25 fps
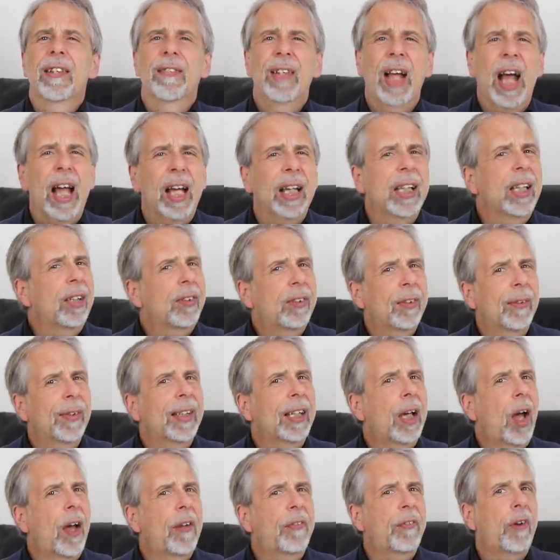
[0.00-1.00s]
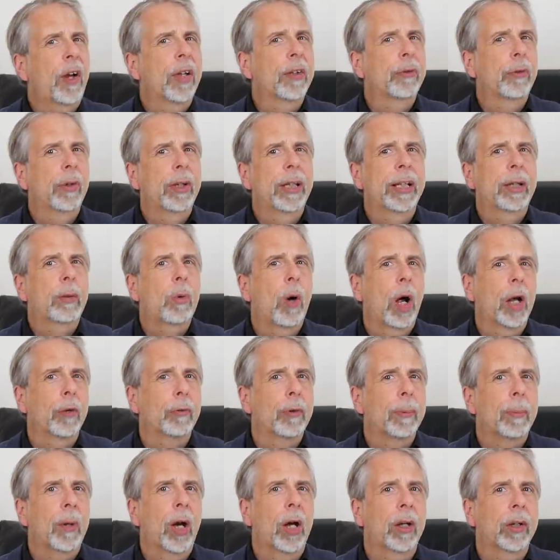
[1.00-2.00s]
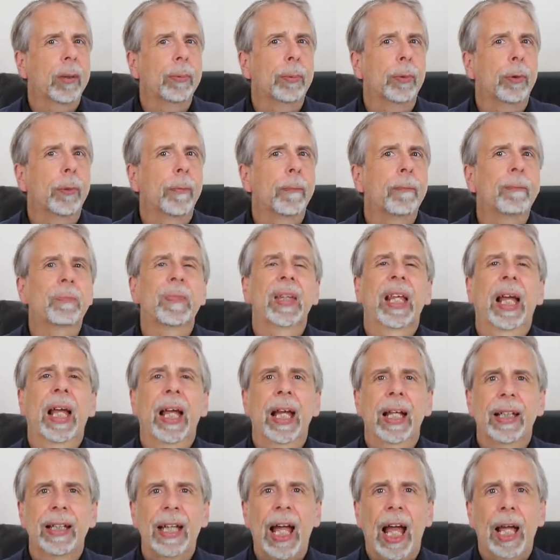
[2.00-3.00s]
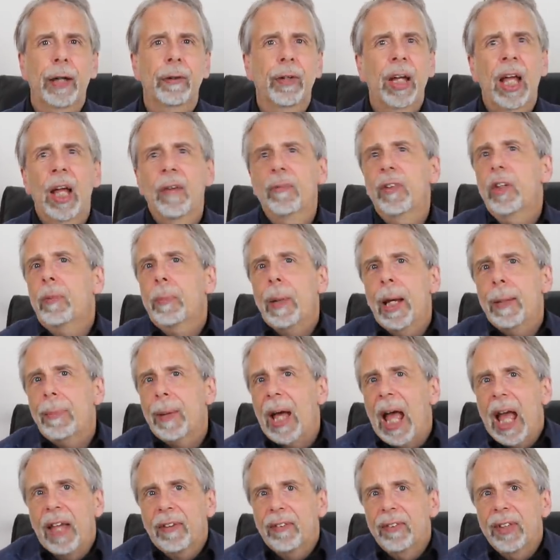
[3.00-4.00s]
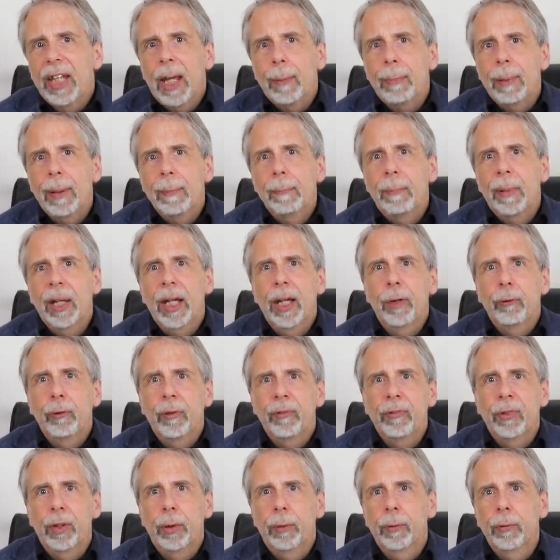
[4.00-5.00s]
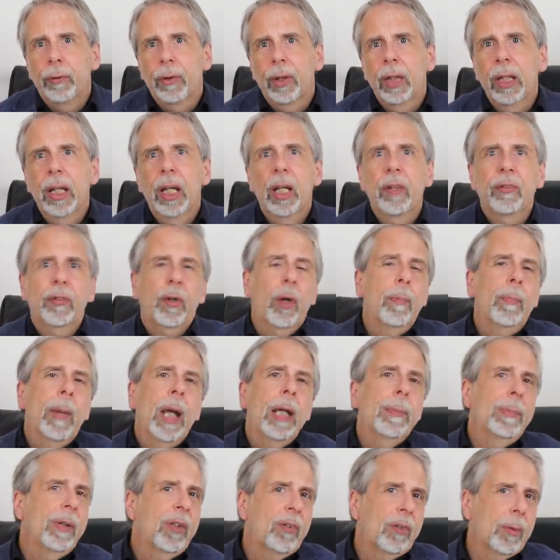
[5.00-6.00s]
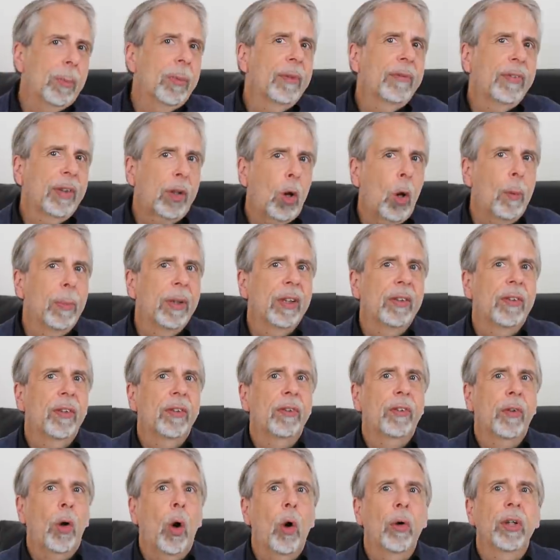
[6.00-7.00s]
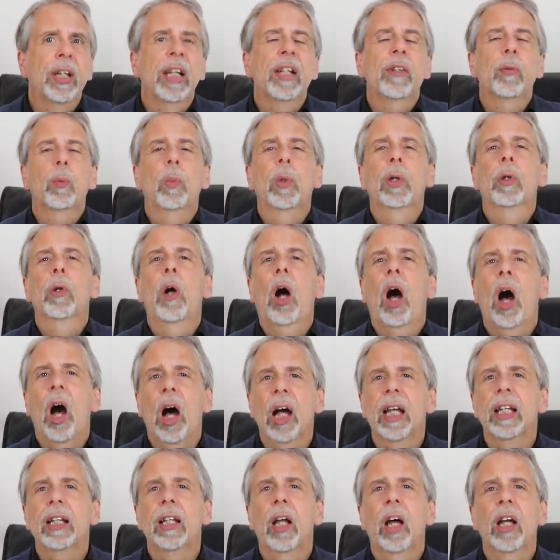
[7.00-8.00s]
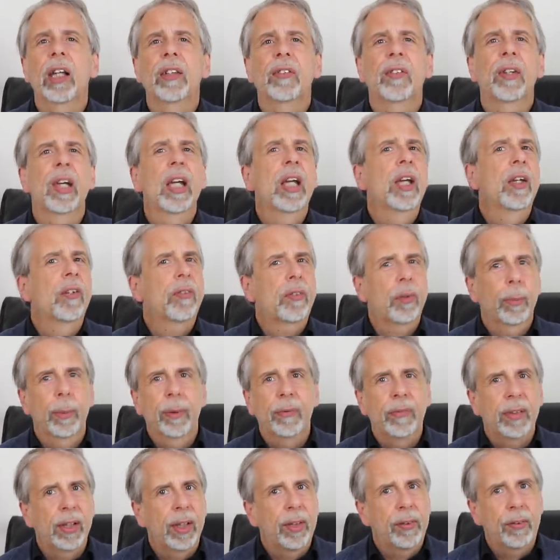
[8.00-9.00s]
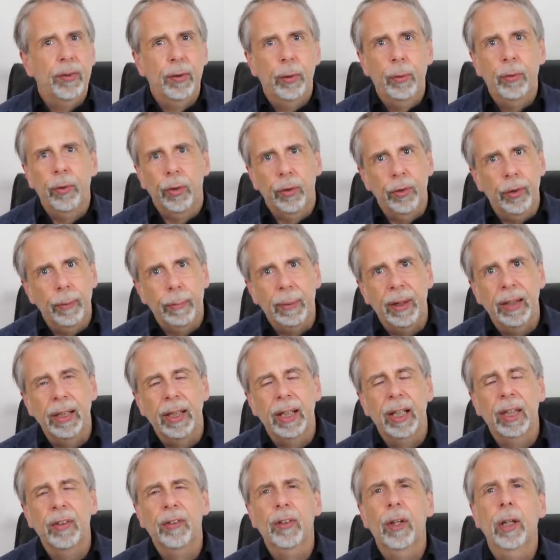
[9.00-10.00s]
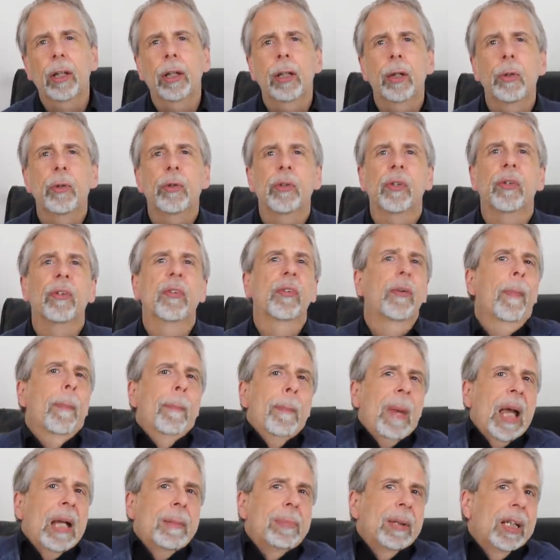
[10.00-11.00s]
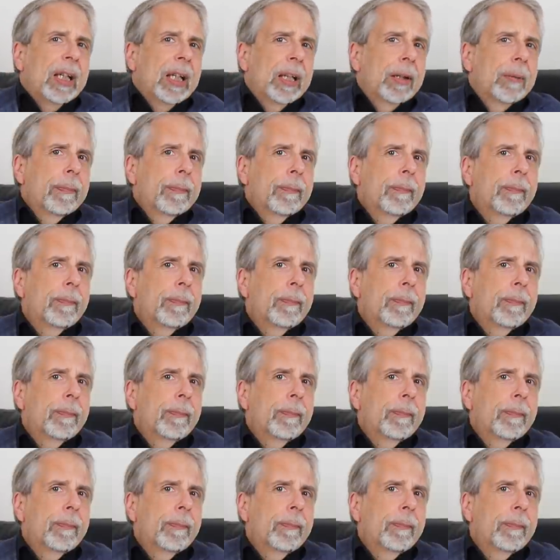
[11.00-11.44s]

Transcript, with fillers: that is something I find really quite remarkable. Now, this paper hasn't yet been peer reviewed, so maybe some of the commenters on it will highlight some of the issues underpinning its conclusions. Maybe.